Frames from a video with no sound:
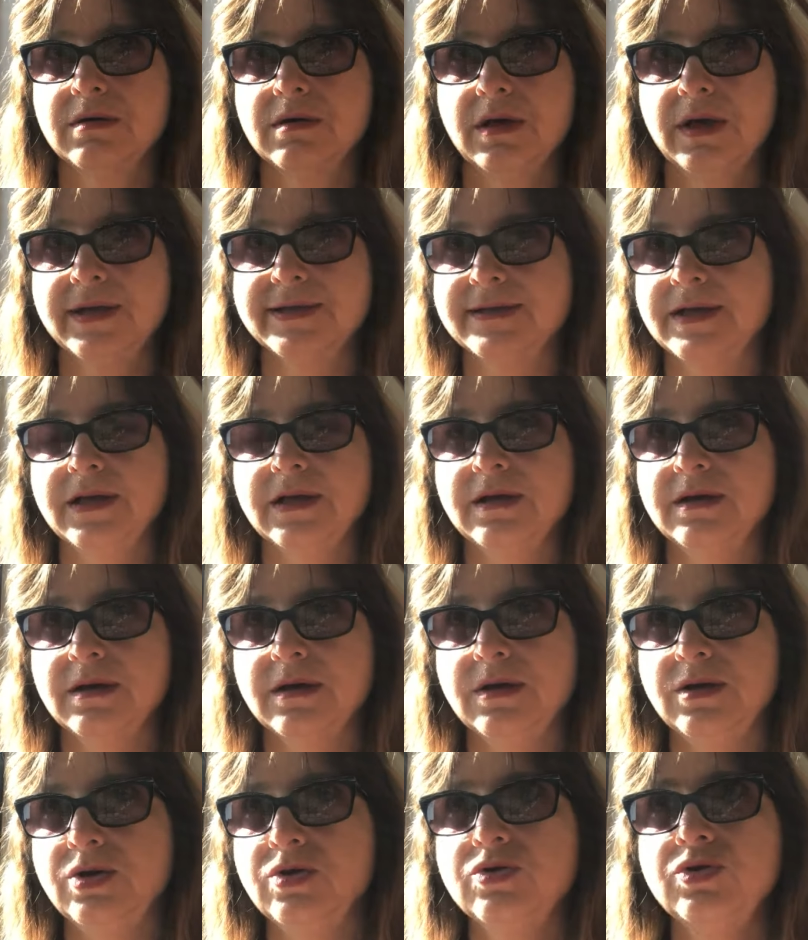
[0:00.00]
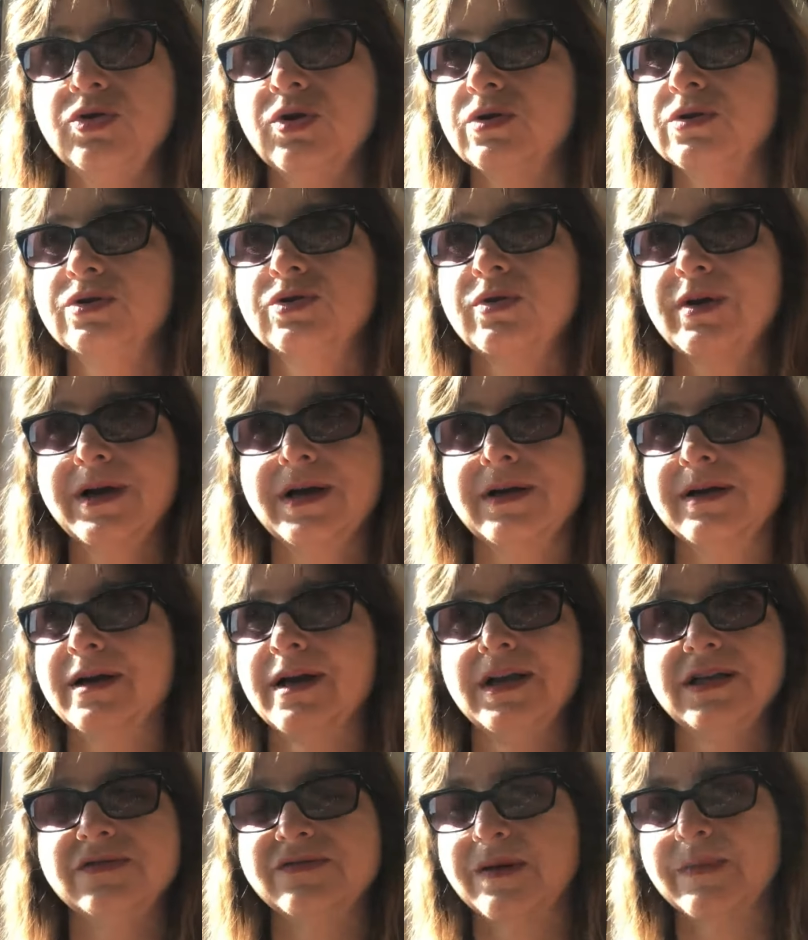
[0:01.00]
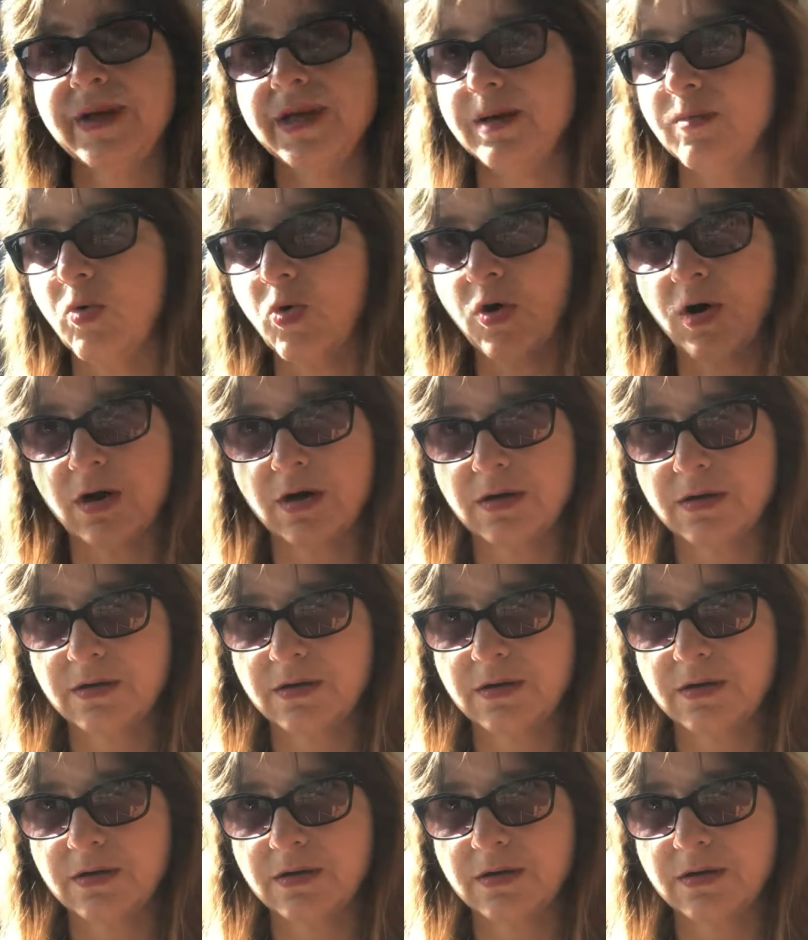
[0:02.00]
It's like you don't recognize them anymore.